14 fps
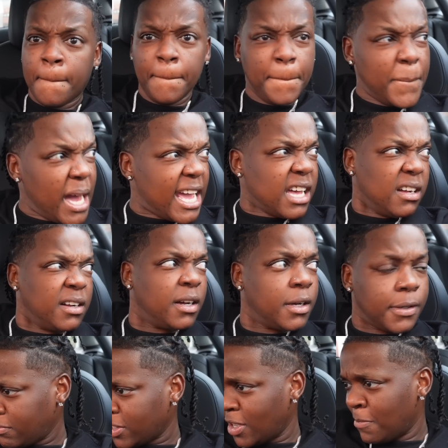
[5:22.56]
Me.
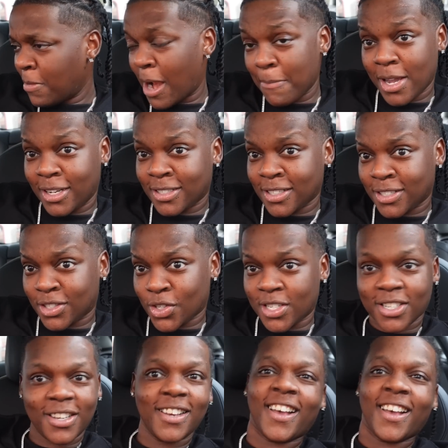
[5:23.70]
But I made it to the charge.